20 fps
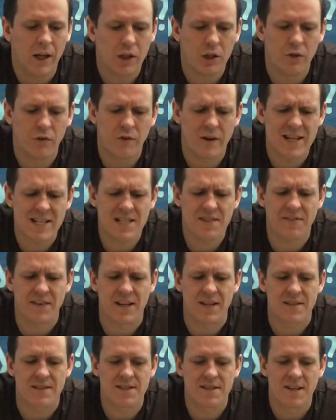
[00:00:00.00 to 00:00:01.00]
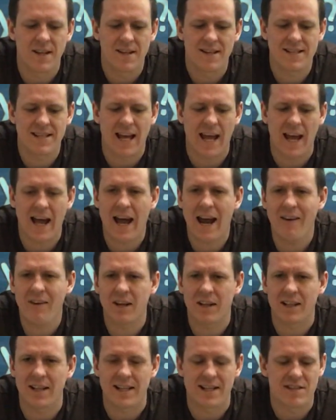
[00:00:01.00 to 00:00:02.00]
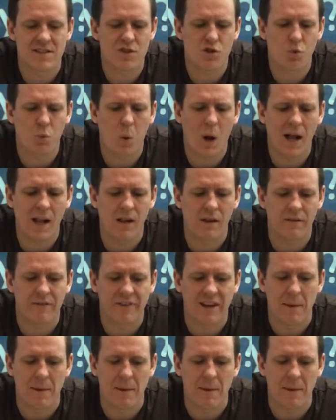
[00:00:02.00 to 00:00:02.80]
Eurystheus set Heracles 12